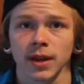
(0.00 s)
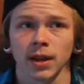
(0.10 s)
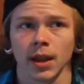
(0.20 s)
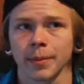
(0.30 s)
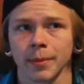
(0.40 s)
A
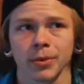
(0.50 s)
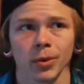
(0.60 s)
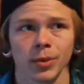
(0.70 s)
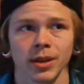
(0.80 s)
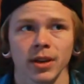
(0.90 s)
lot of people don't
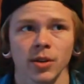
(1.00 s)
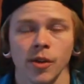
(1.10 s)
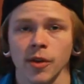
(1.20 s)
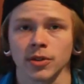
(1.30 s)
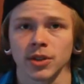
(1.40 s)
really know that
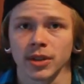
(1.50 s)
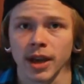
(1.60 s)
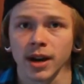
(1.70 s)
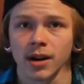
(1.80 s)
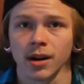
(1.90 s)
those are
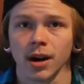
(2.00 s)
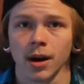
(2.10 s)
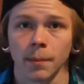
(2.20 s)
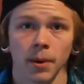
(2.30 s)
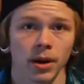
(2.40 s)
there,
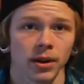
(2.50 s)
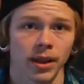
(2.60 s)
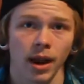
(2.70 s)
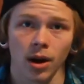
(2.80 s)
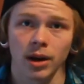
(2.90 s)
but
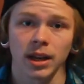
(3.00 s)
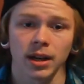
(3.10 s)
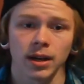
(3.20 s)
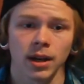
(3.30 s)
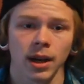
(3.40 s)
they are needed.